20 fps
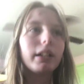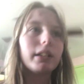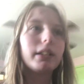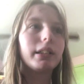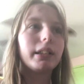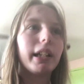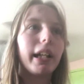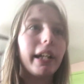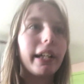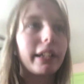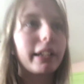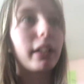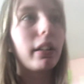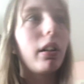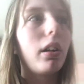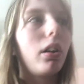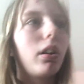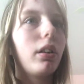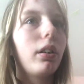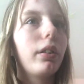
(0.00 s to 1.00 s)
take
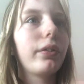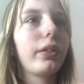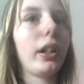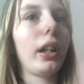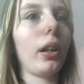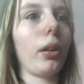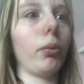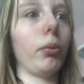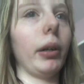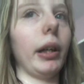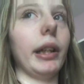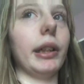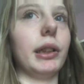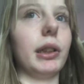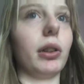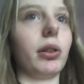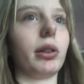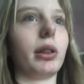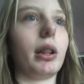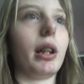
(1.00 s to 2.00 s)
all of that away
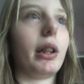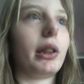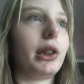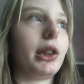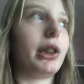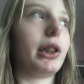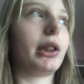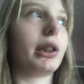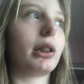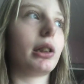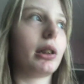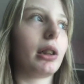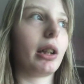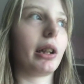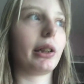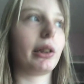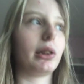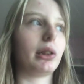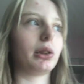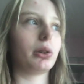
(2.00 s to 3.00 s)
so that she can
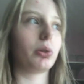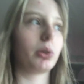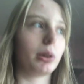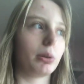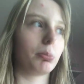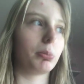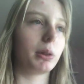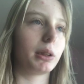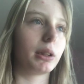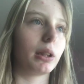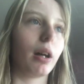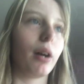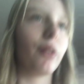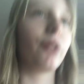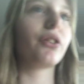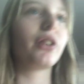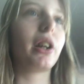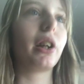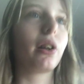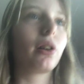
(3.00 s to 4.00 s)
like do some stuff.
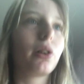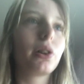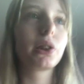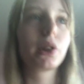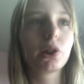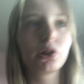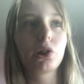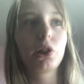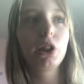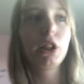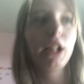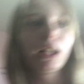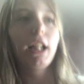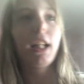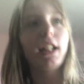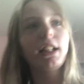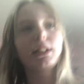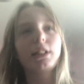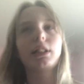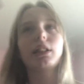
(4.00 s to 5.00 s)
And also she has